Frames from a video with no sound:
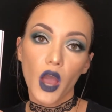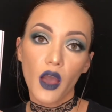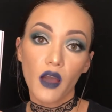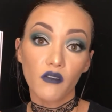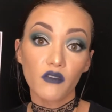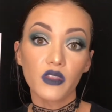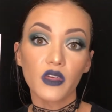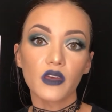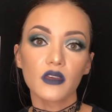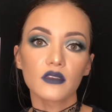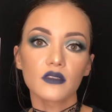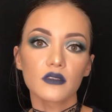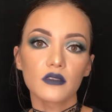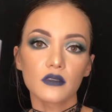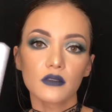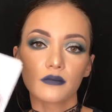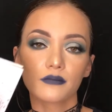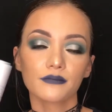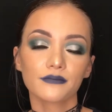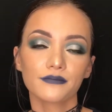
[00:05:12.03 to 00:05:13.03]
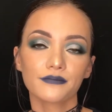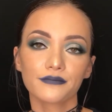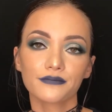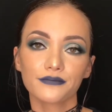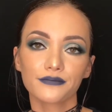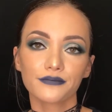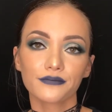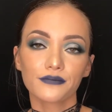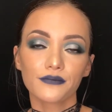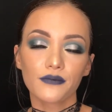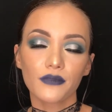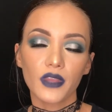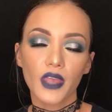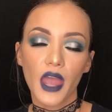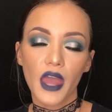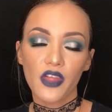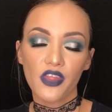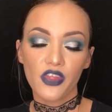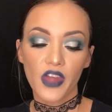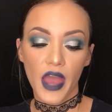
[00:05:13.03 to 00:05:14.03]
of this.
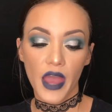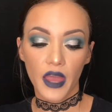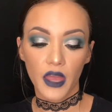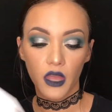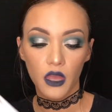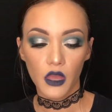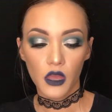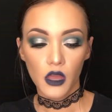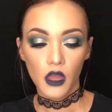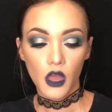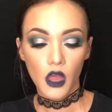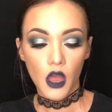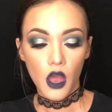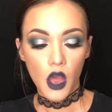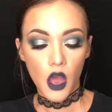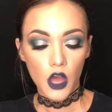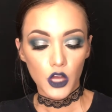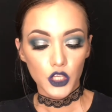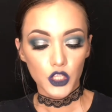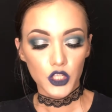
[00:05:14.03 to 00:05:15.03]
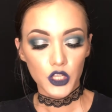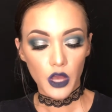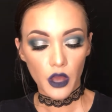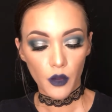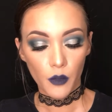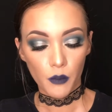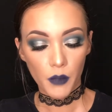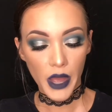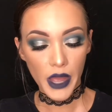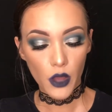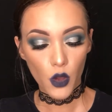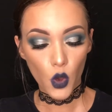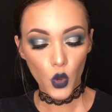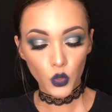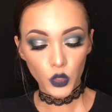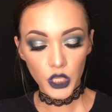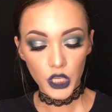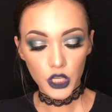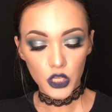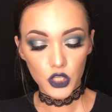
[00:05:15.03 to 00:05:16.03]
Bang. So my
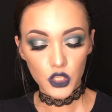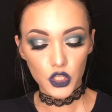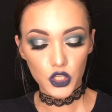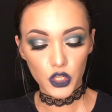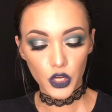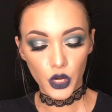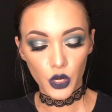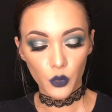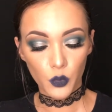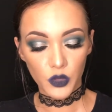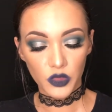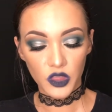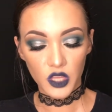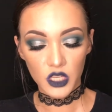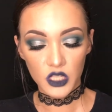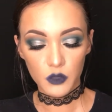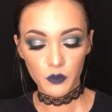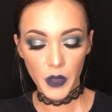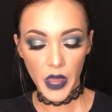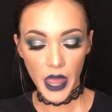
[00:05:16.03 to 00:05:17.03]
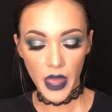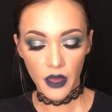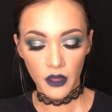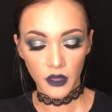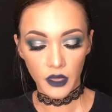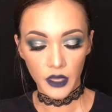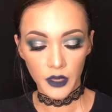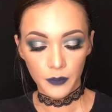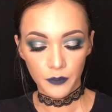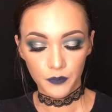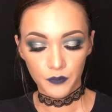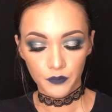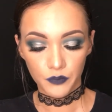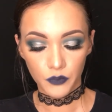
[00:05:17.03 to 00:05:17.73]
only concern with this palette